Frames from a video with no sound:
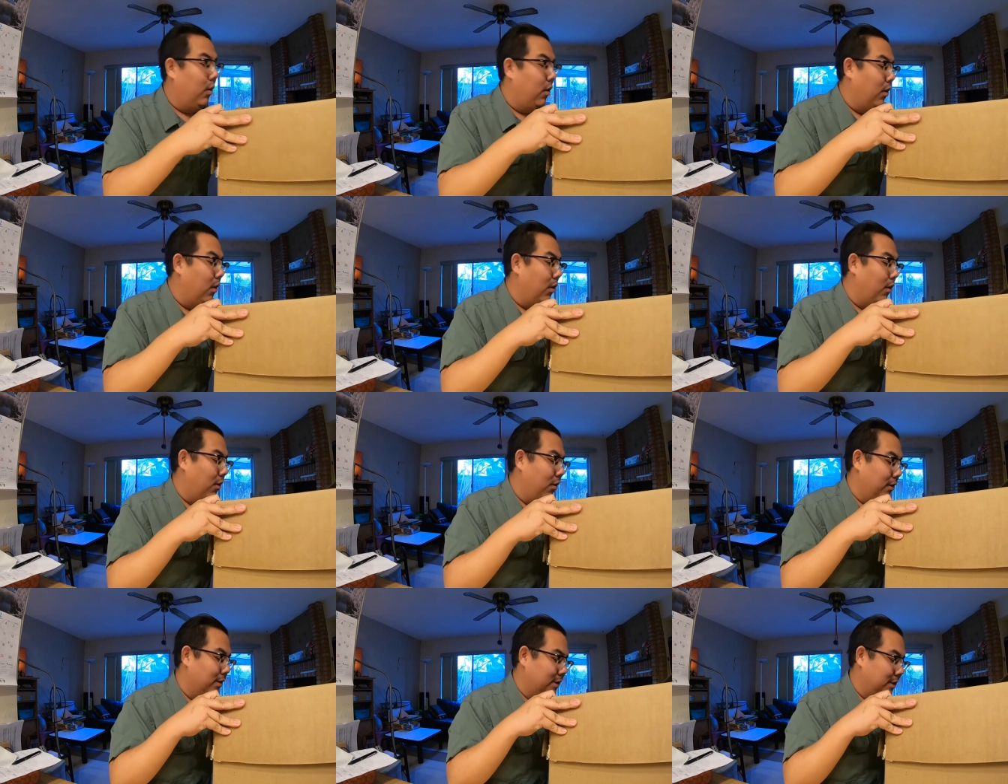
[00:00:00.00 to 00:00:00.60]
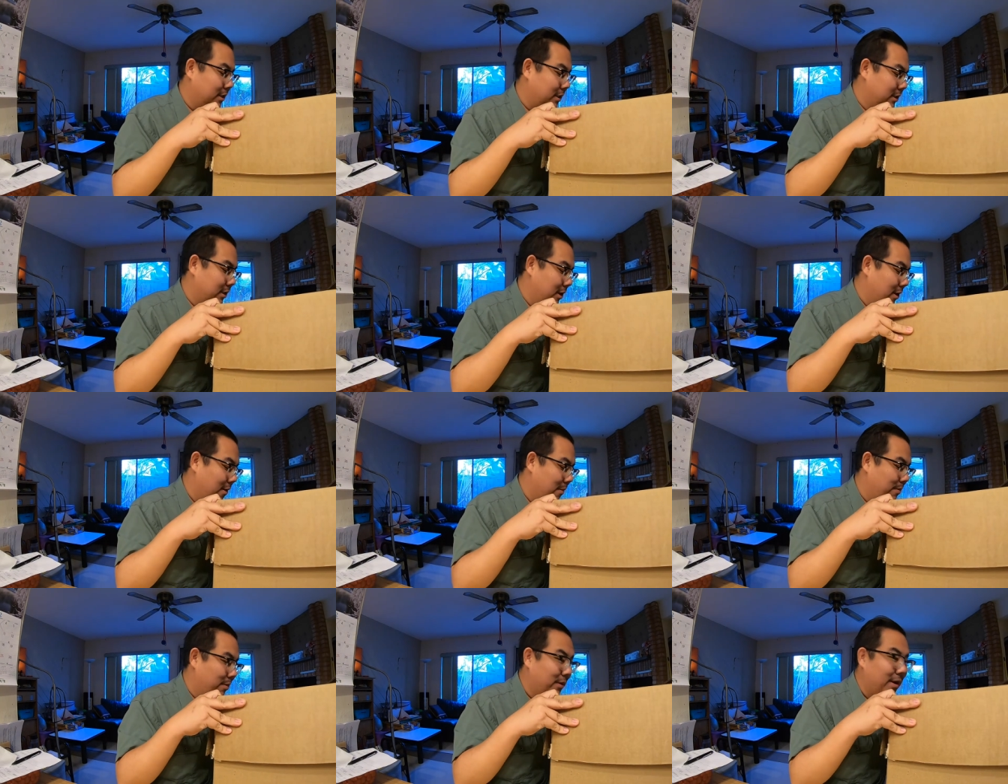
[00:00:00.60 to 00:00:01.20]
Oh, it's so
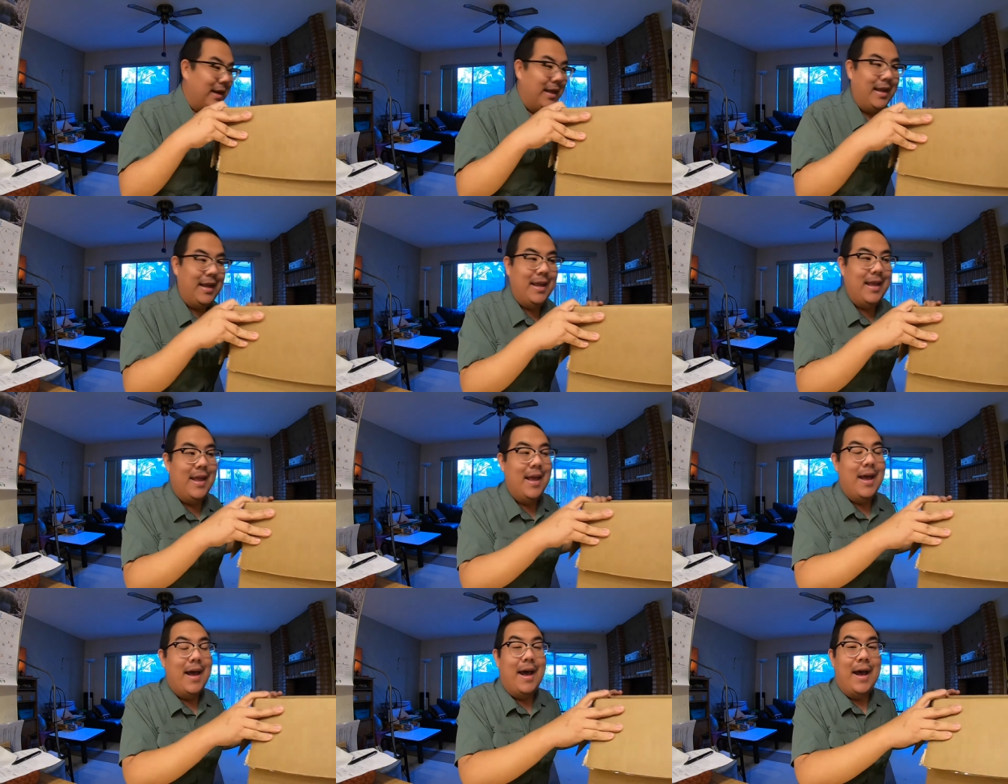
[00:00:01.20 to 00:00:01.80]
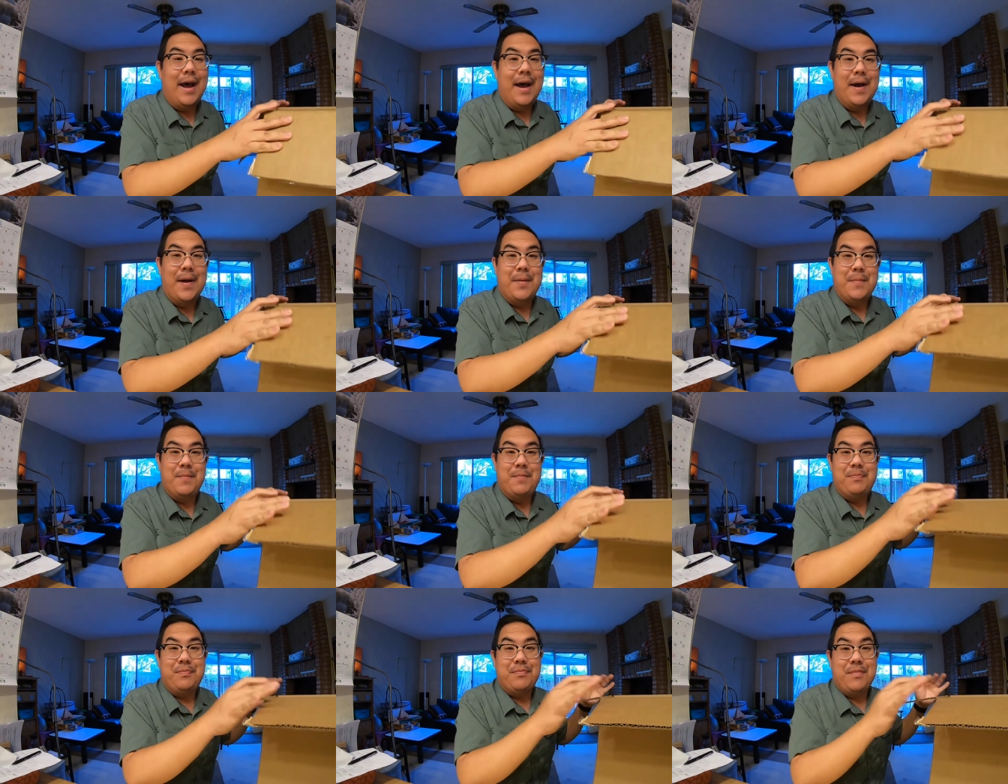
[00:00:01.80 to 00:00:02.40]
pretty.
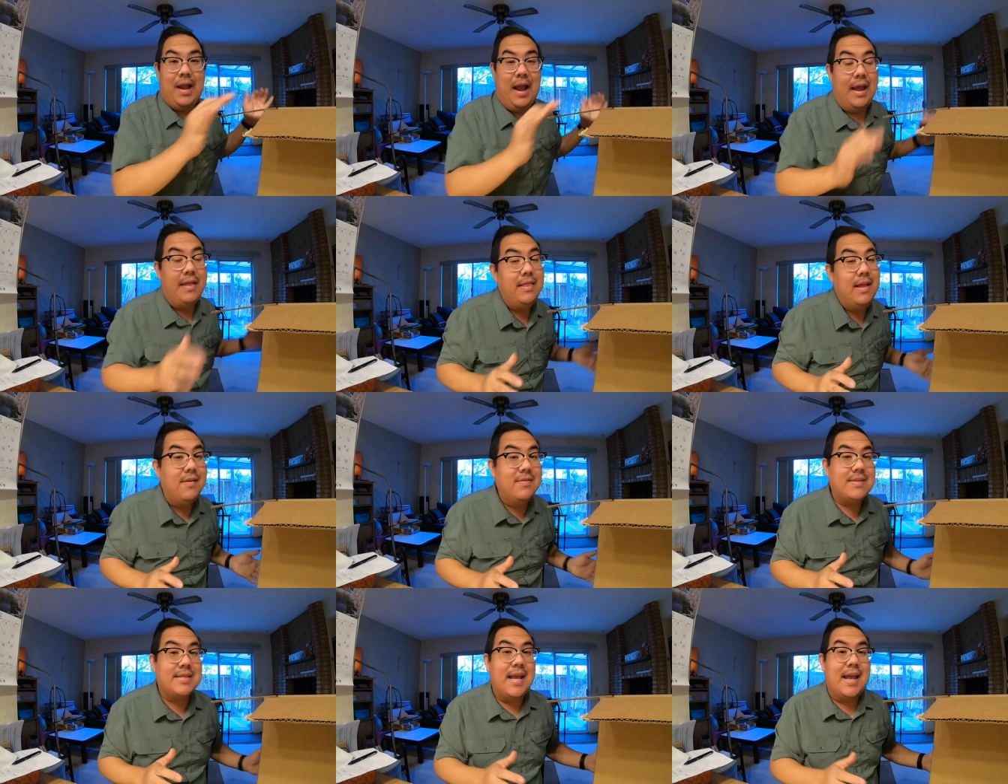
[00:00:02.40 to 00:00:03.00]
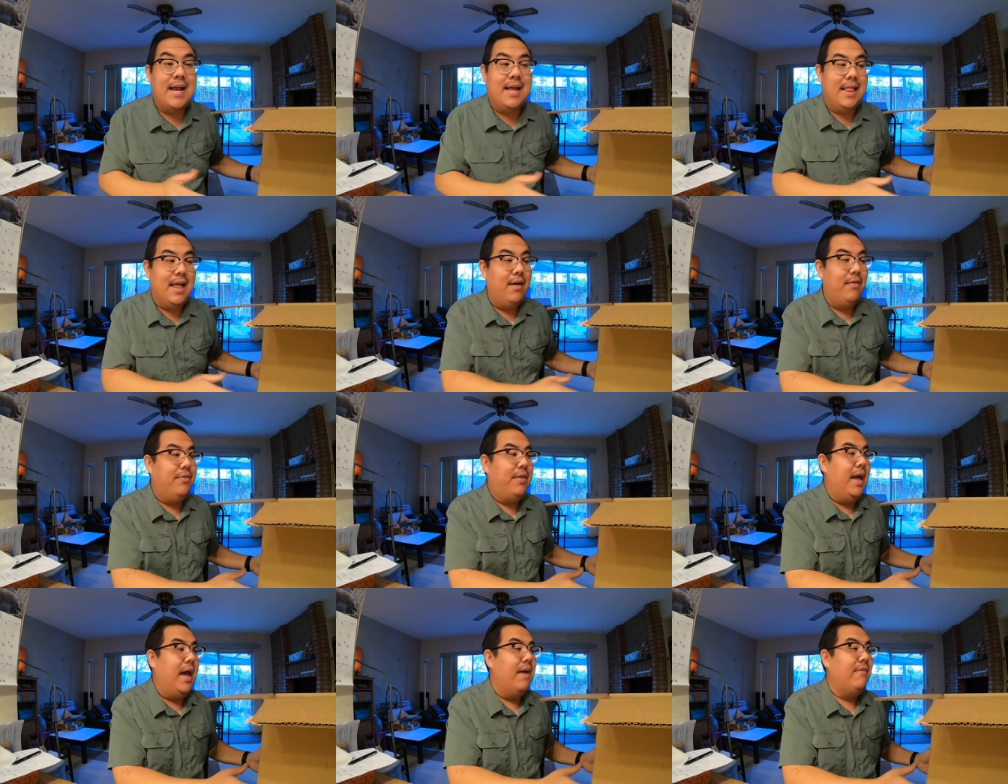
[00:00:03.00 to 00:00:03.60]
Um, I love SandCloud.
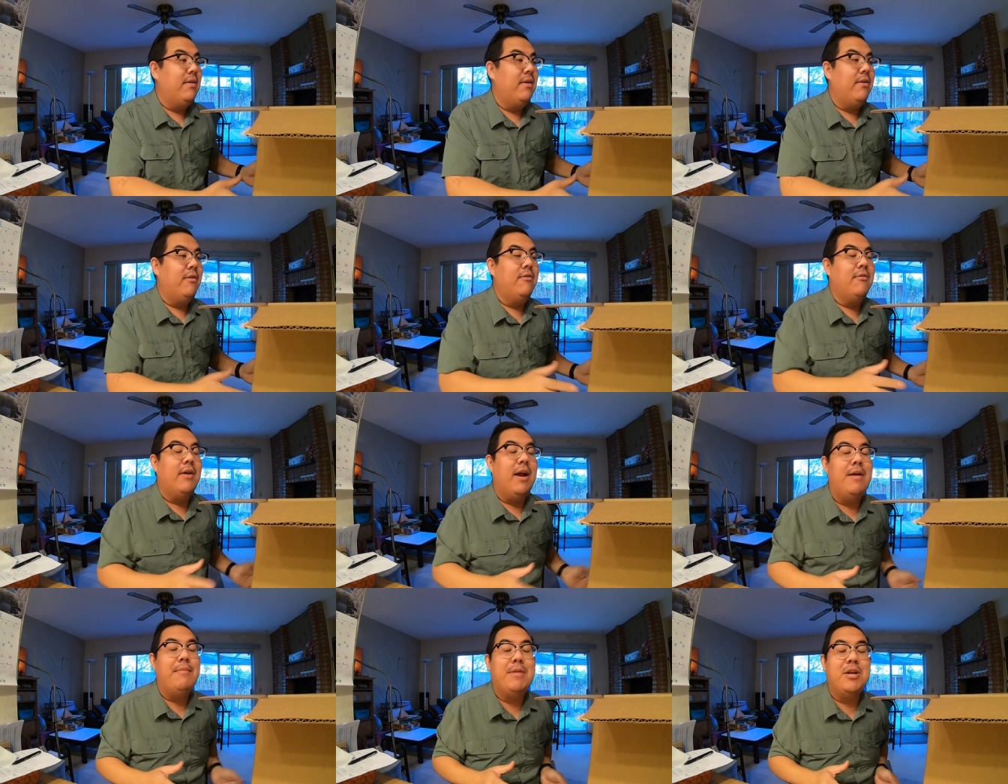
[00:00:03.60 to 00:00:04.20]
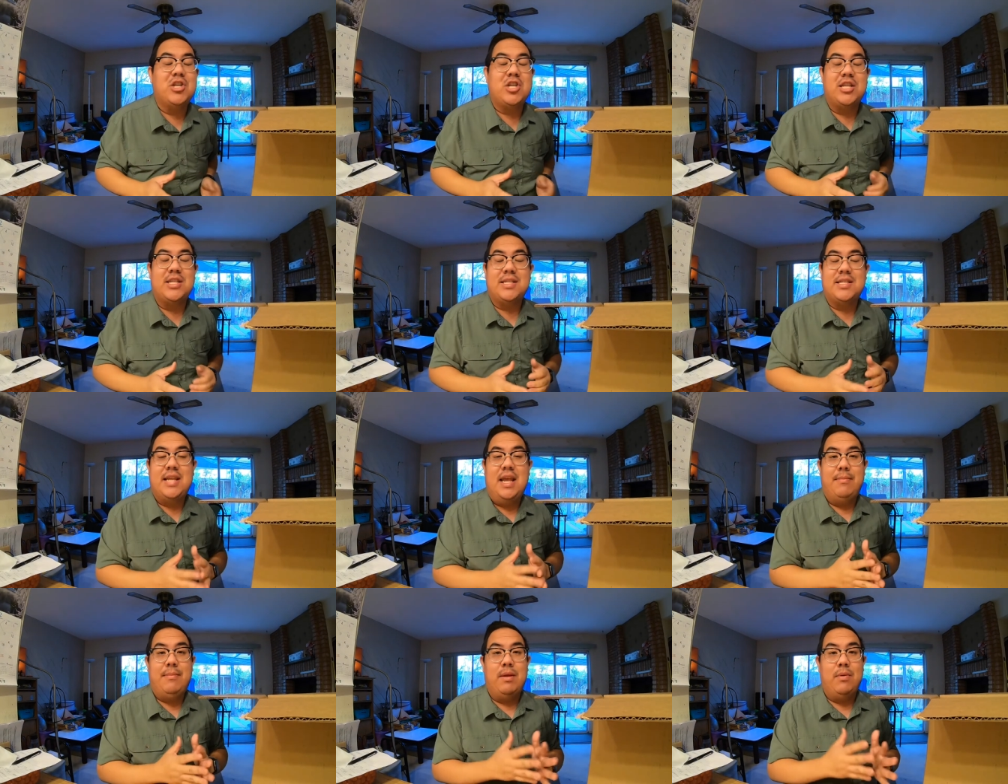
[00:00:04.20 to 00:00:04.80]
They have a great mission
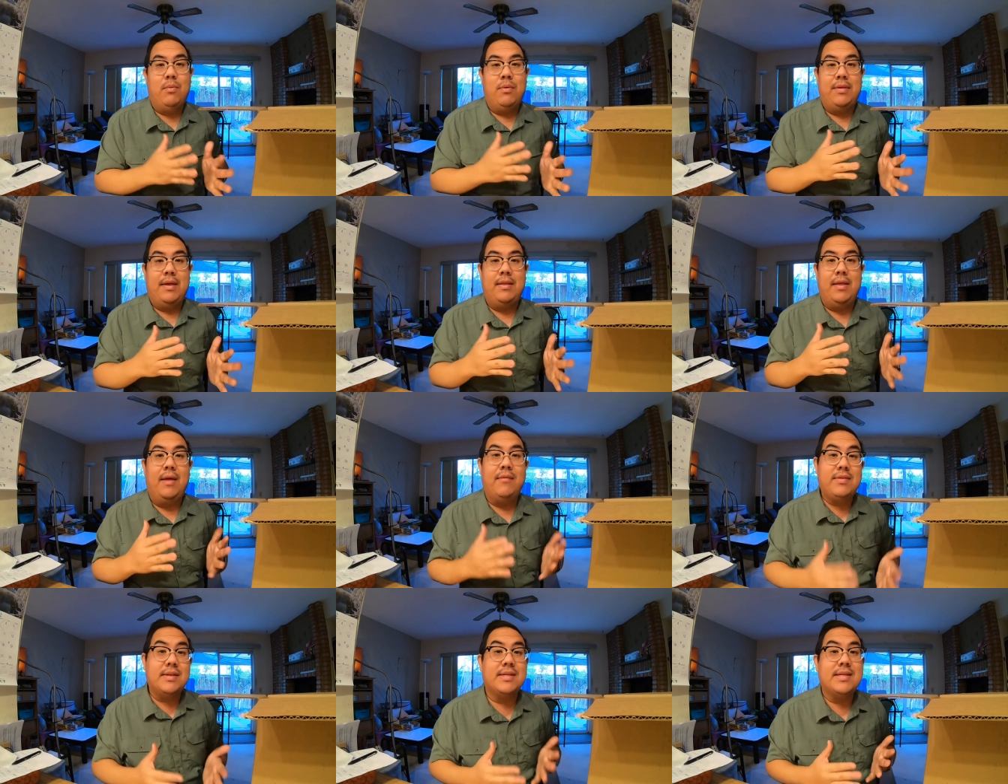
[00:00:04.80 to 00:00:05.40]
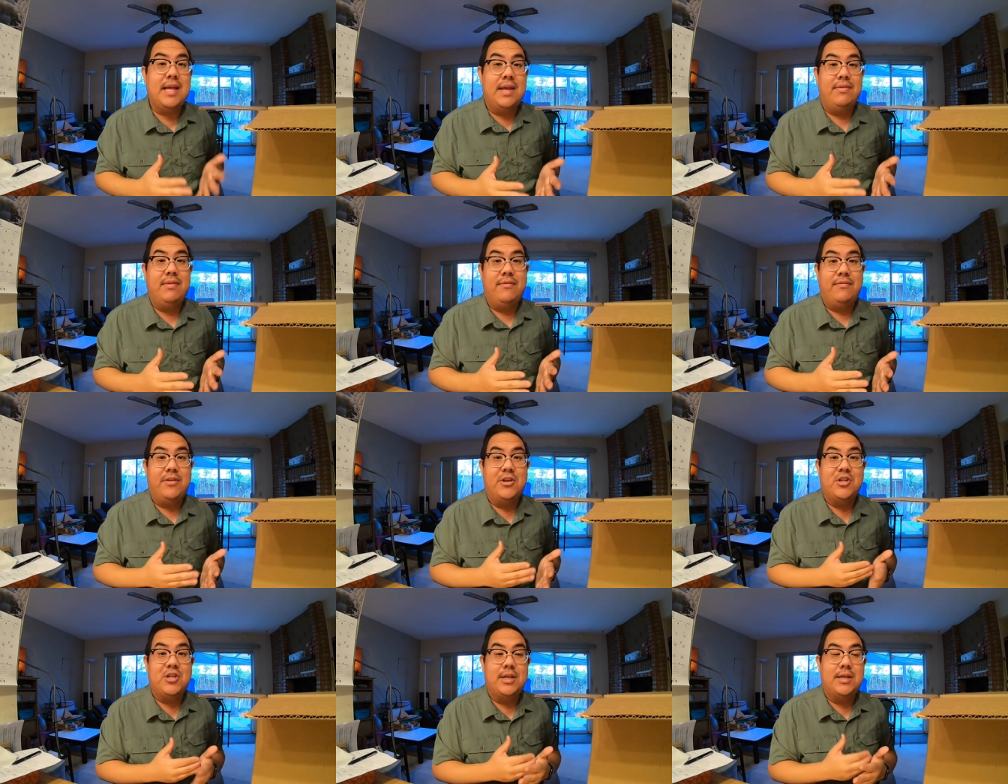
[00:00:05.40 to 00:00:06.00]
statement where they love to save the
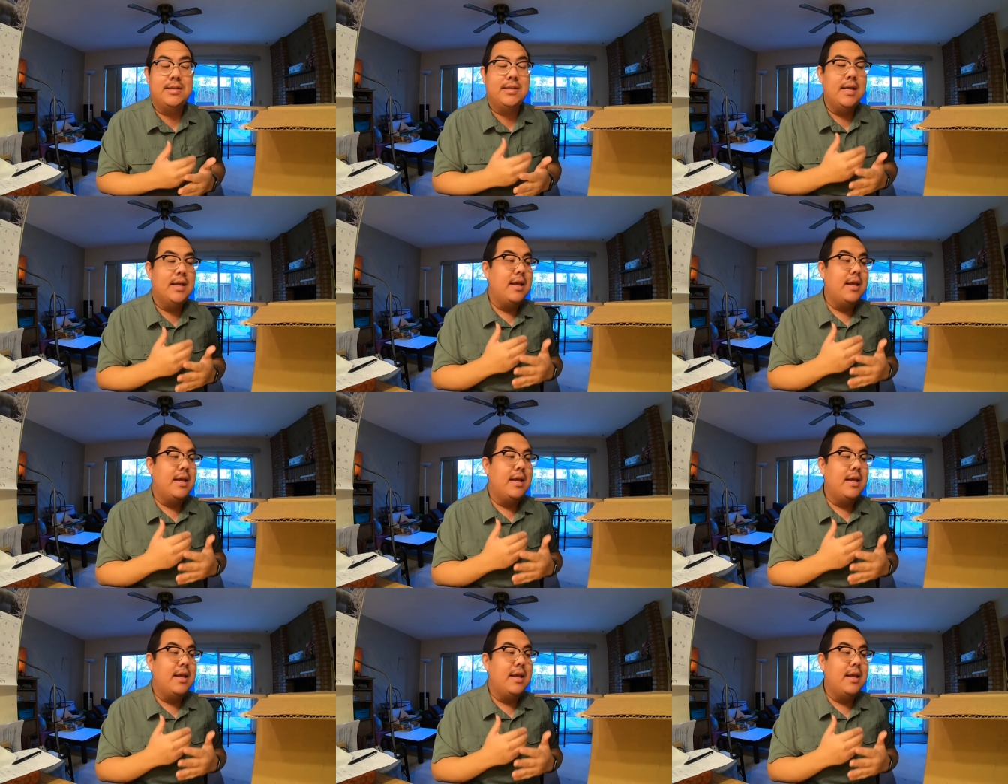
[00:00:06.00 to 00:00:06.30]
fishies.